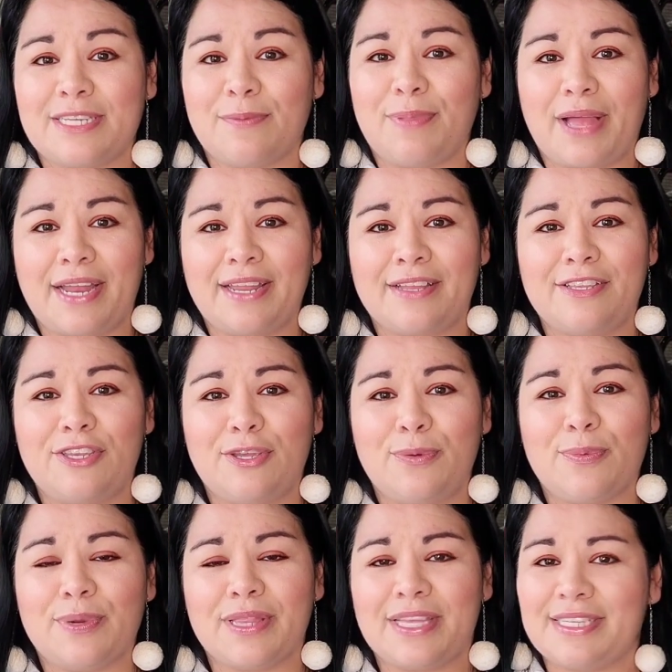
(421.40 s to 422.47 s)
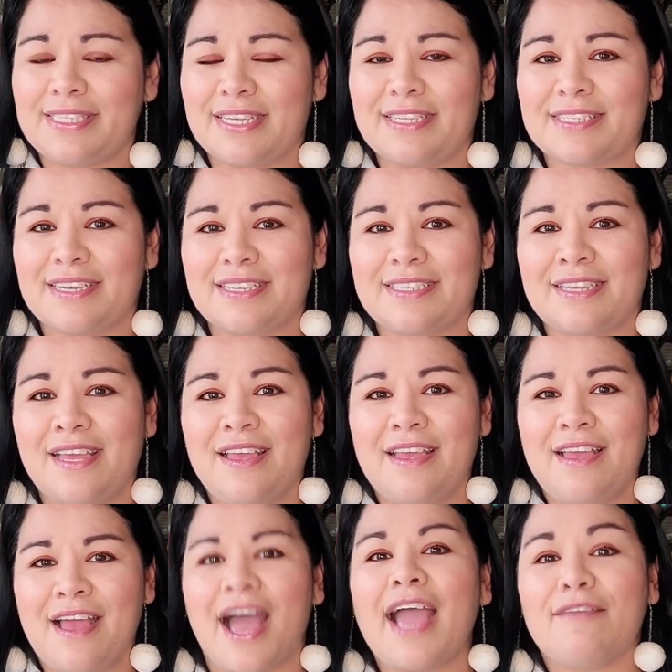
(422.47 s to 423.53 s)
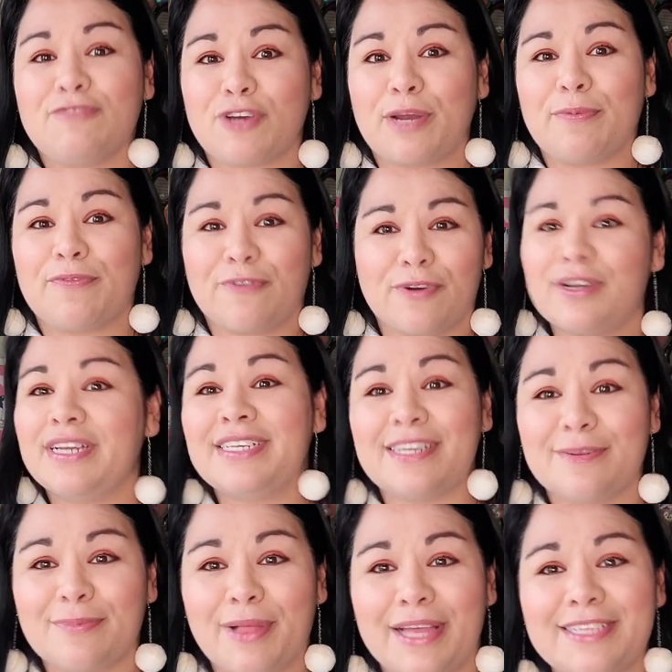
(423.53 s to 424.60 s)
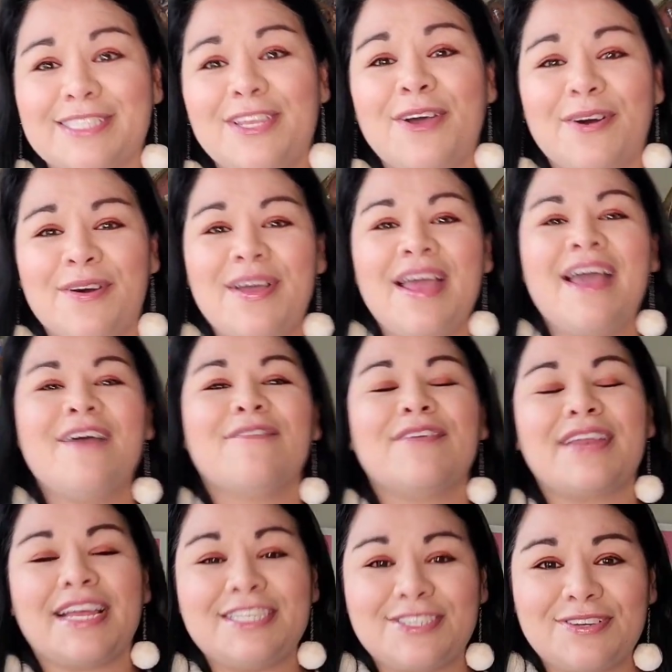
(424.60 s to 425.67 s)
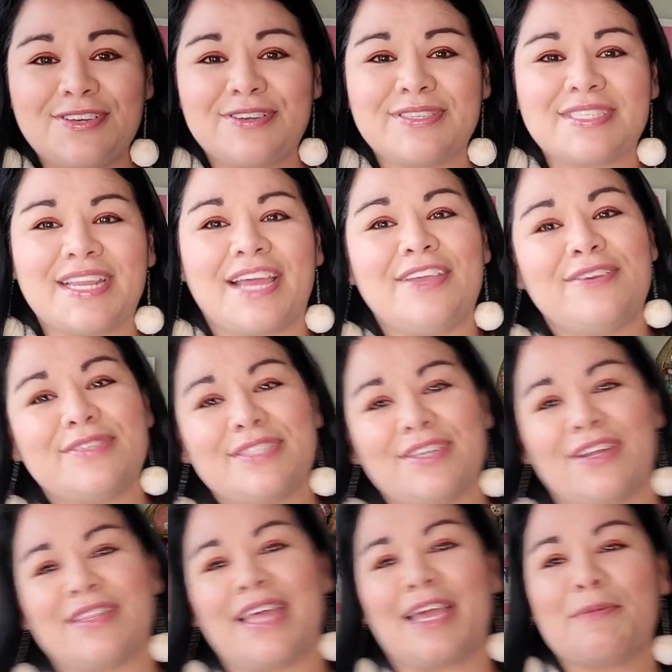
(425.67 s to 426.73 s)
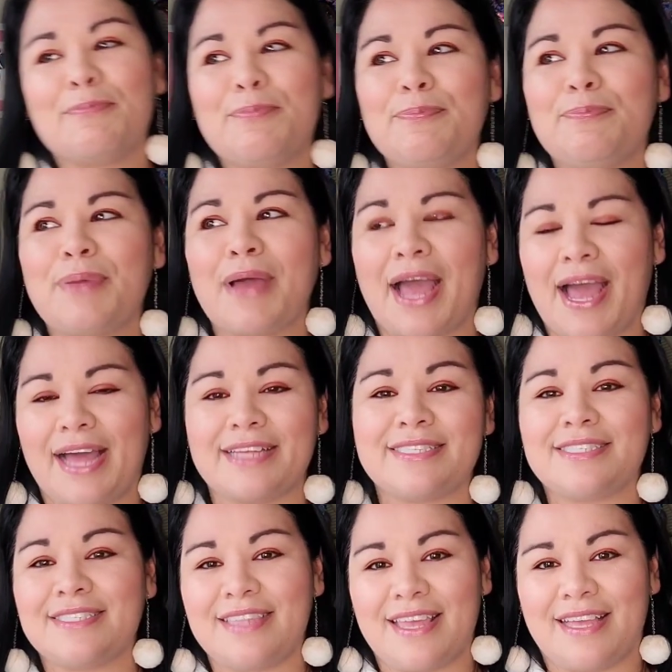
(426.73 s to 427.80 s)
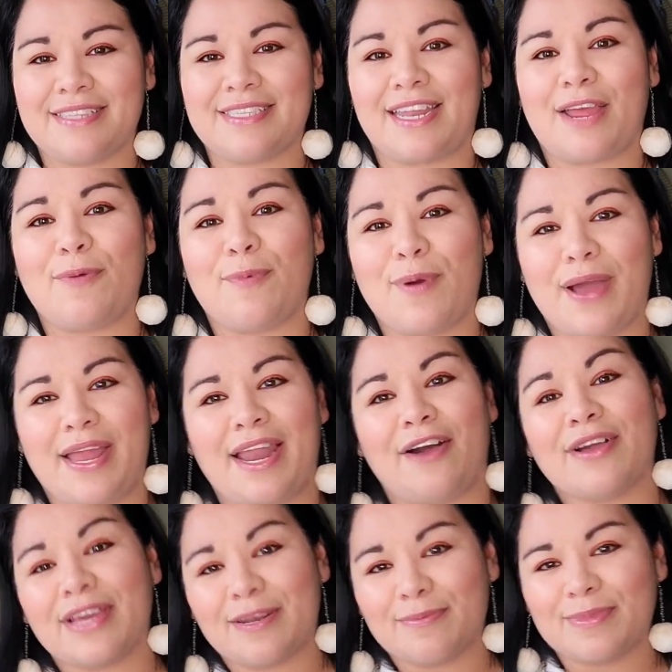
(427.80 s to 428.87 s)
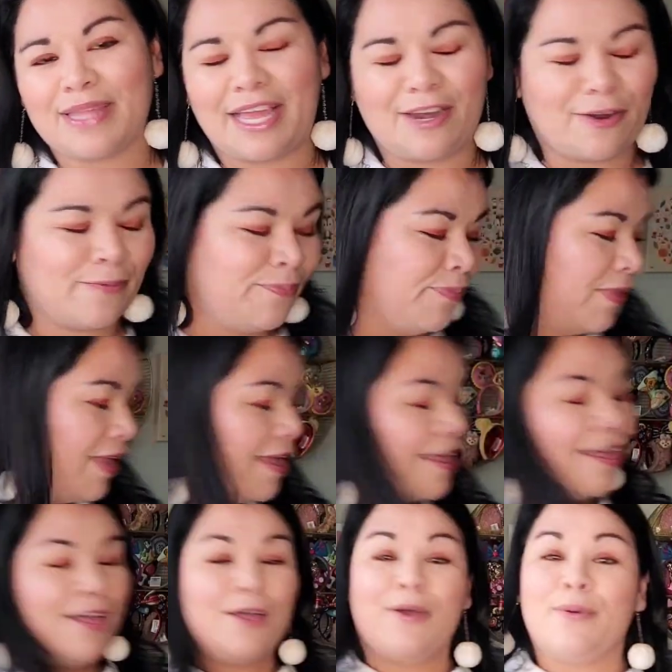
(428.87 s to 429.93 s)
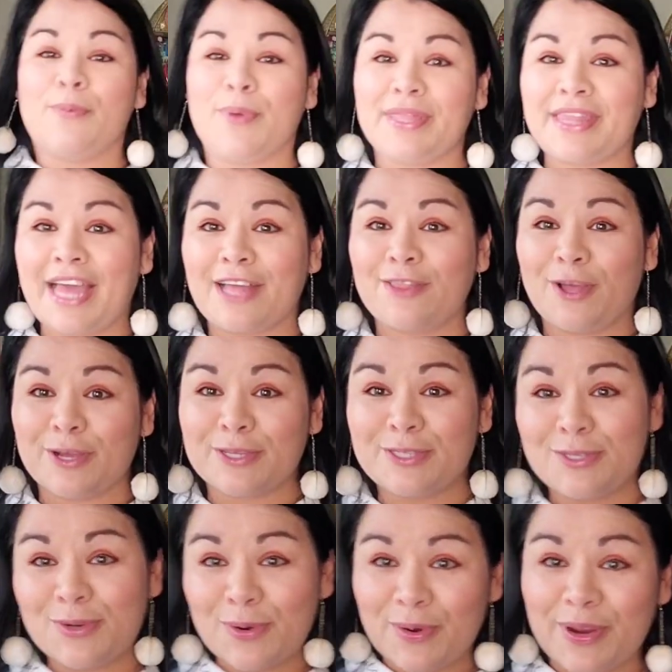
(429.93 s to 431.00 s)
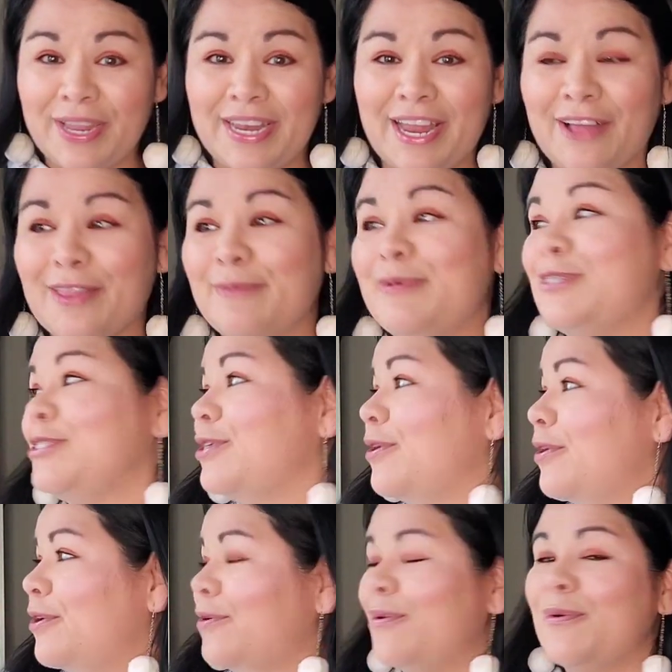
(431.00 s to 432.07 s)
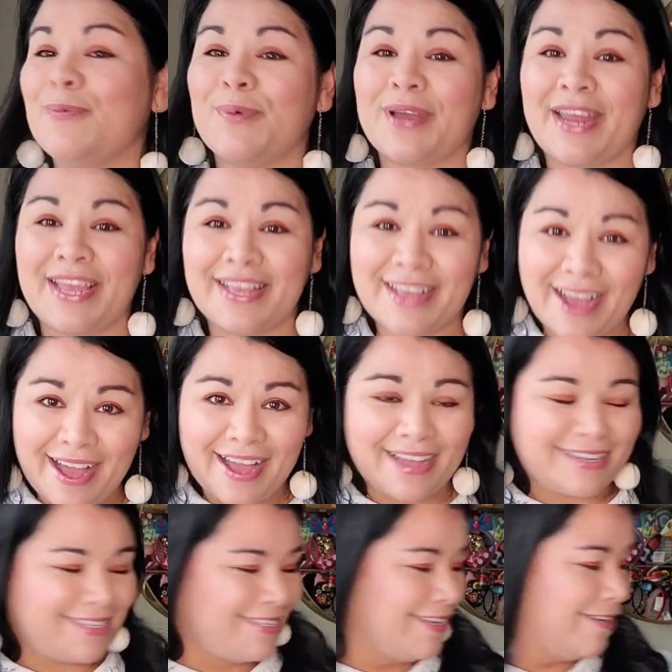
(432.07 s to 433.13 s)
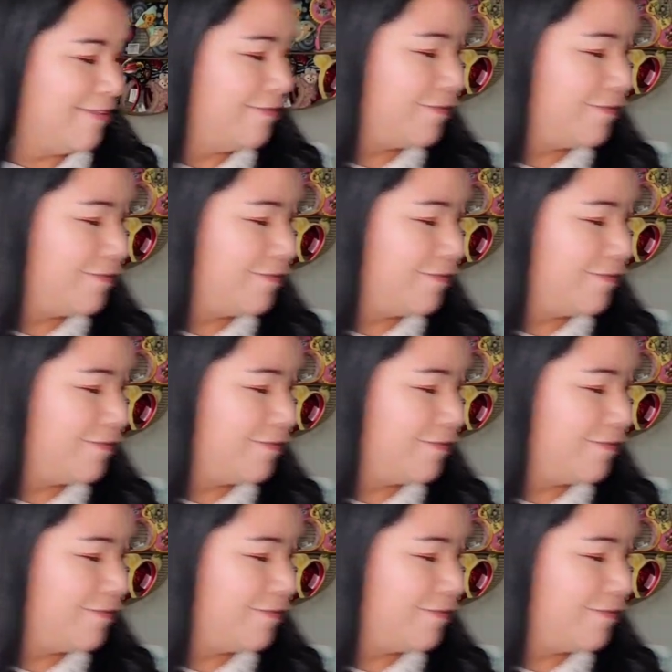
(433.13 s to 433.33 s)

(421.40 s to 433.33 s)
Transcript: doesn't apply to new releases because I've tried before and it didn't apply. So when I do use it, I use it on like past things that I want and I'll get them later. With that long story, now let me show you what I got